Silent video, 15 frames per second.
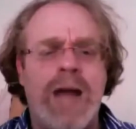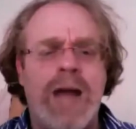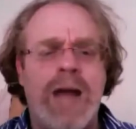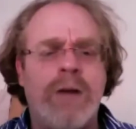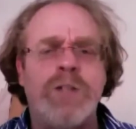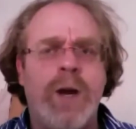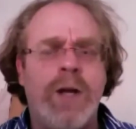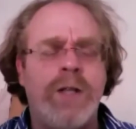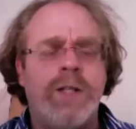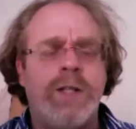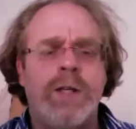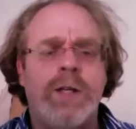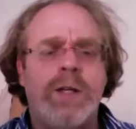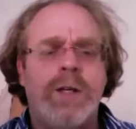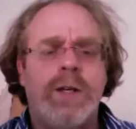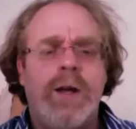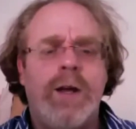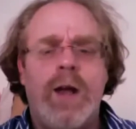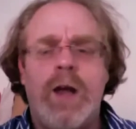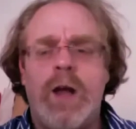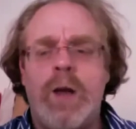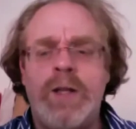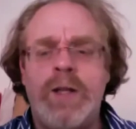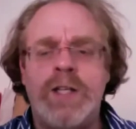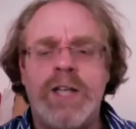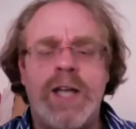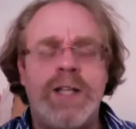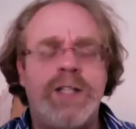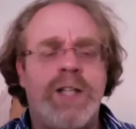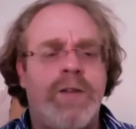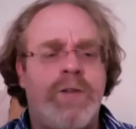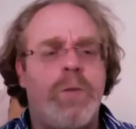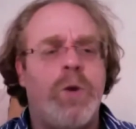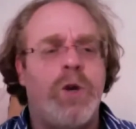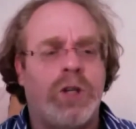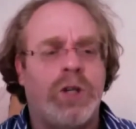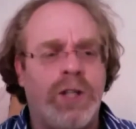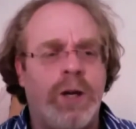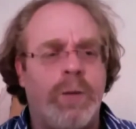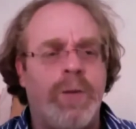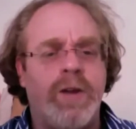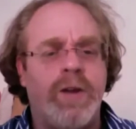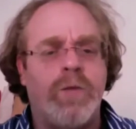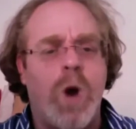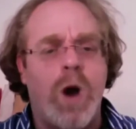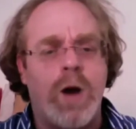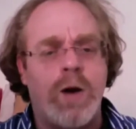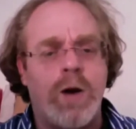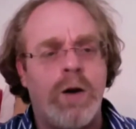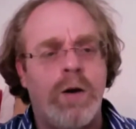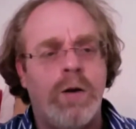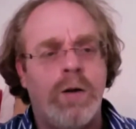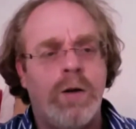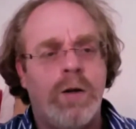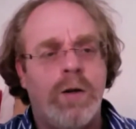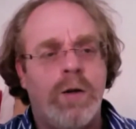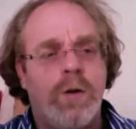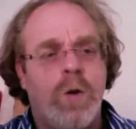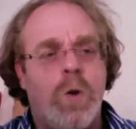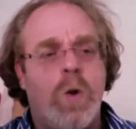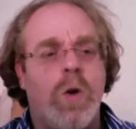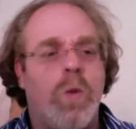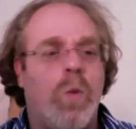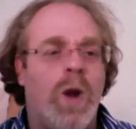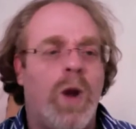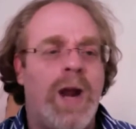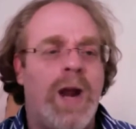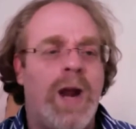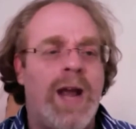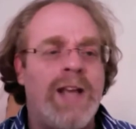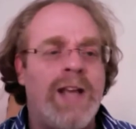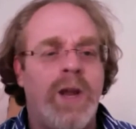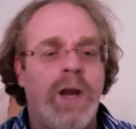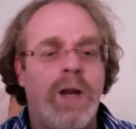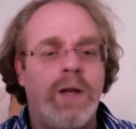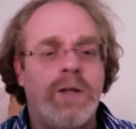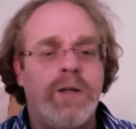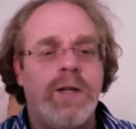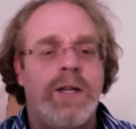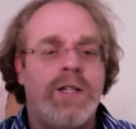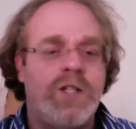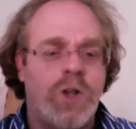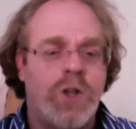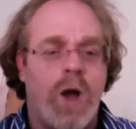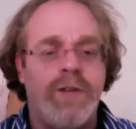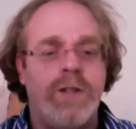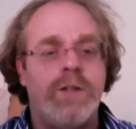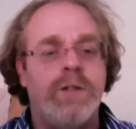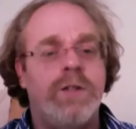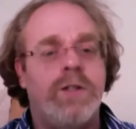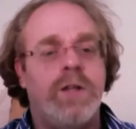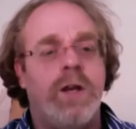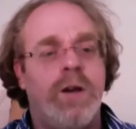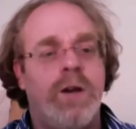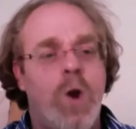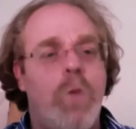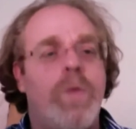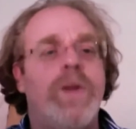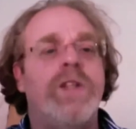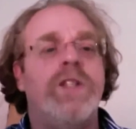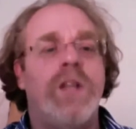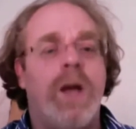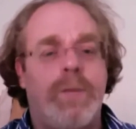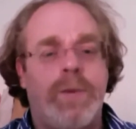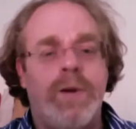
spirit, in the sense that if you put a little bit of water or one ice cube in it, it softens and opens up.